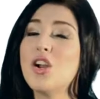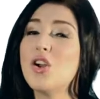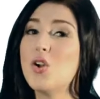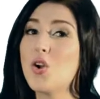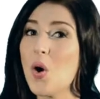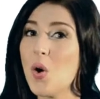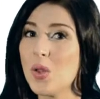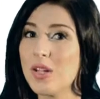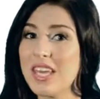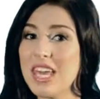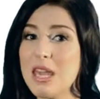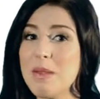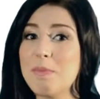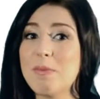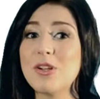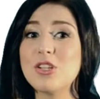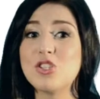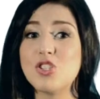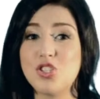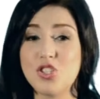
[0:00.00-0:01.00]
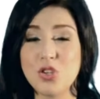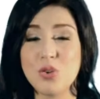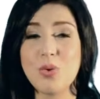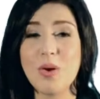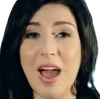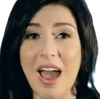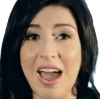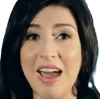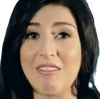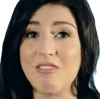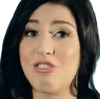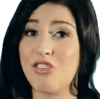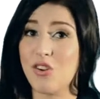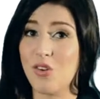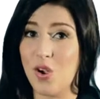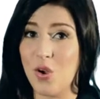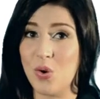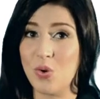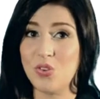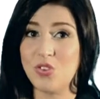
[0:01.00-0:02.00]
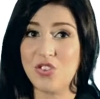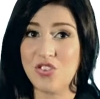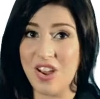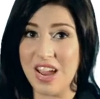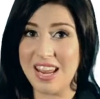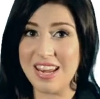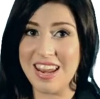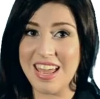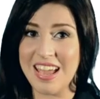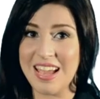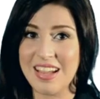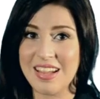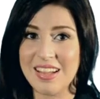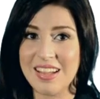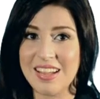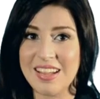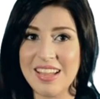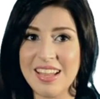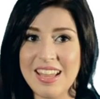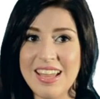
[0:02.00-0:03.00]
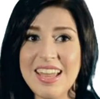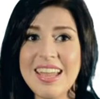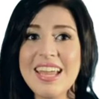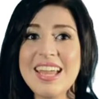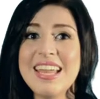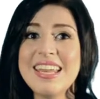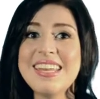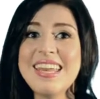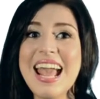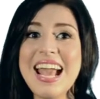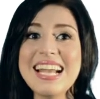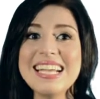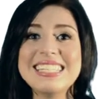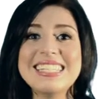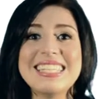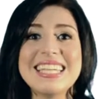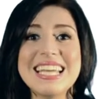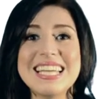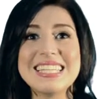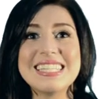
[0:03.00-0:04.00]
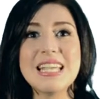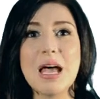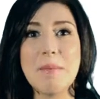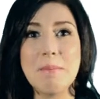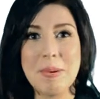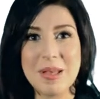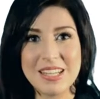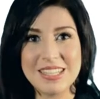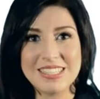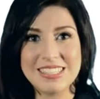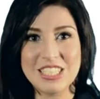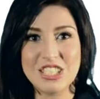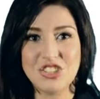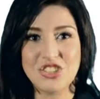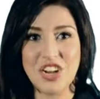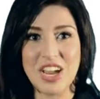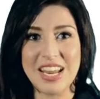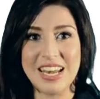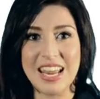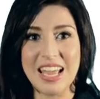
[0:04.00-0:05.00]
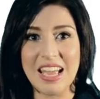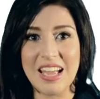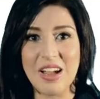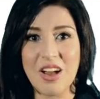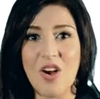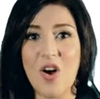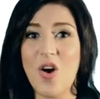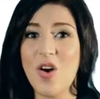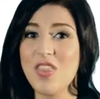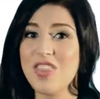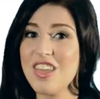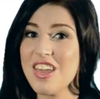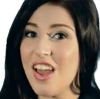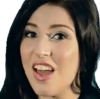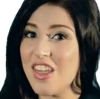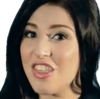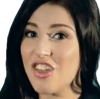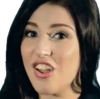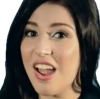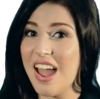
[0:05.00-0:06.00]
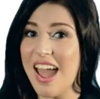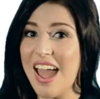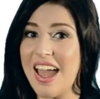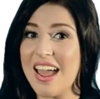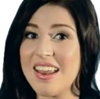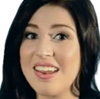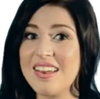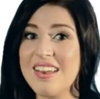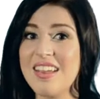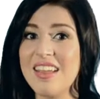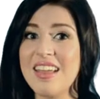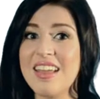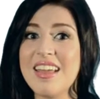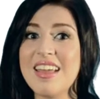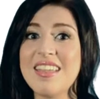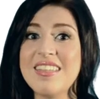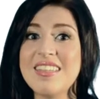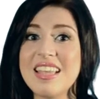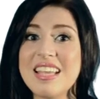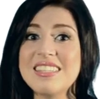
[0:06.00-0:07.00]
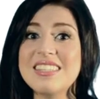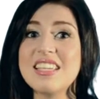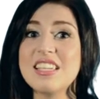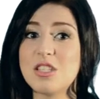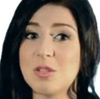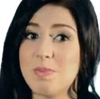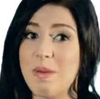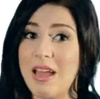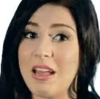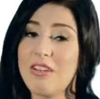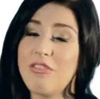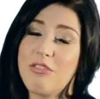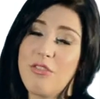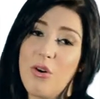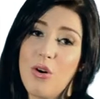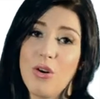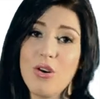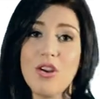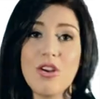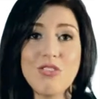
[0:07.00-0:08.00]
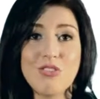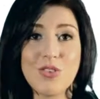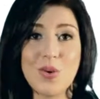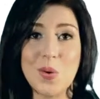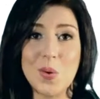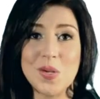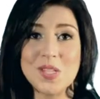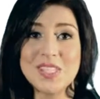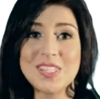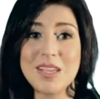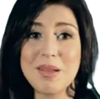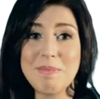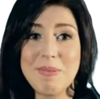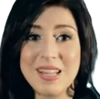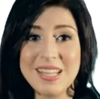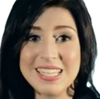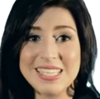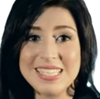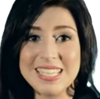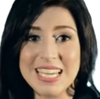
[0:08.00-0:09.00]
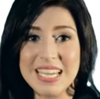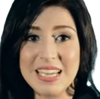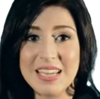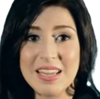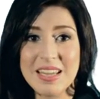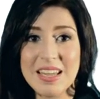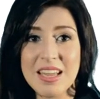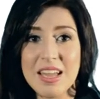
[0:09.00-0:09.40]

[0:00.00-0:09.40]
Goalkeepers do have their own training. Next is ability training. On the other hand, this is meant for, of course, ability.